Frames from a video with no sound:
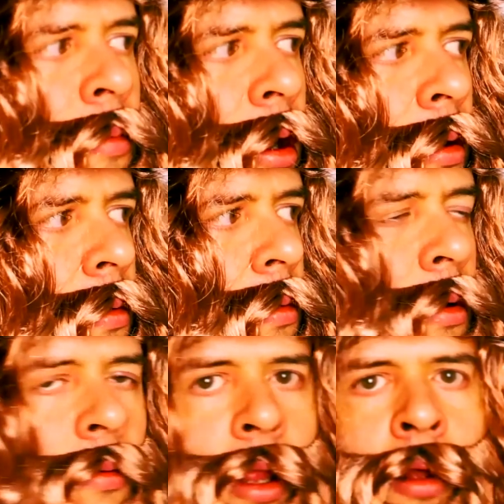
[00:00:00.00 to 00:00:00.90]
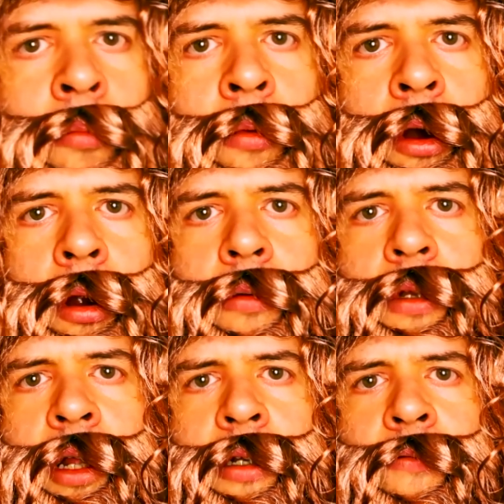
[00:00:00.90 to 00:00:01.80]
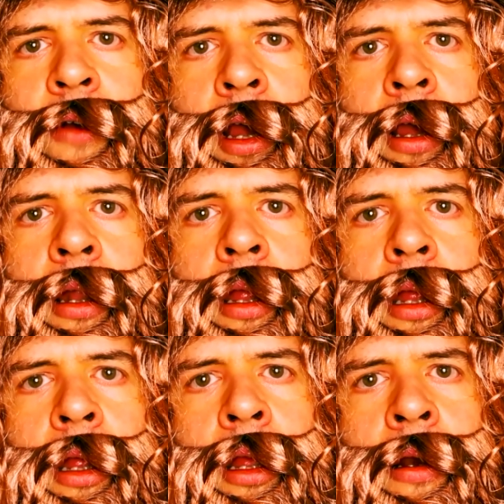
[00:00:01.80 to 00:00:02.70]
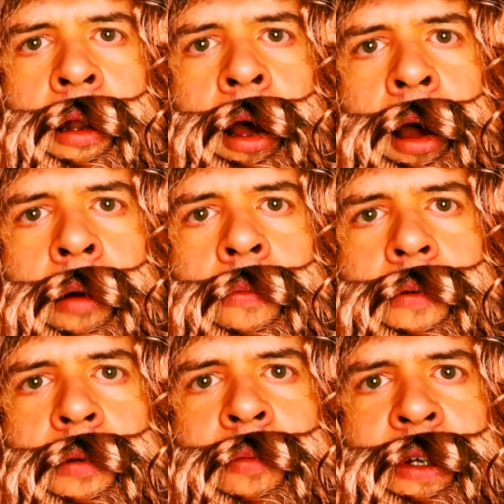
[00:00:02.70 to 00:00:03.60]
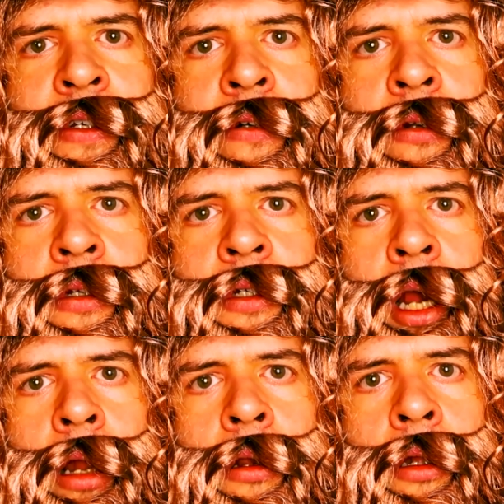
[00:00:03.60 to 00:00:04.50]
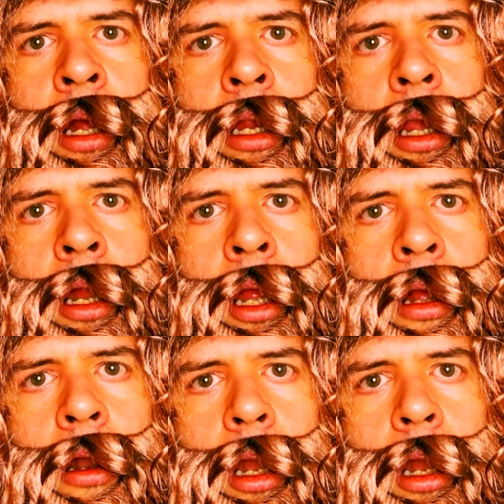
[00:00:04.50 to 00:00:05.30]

whole damn bar was electrified, and I was a prisoner inside. I could not get out.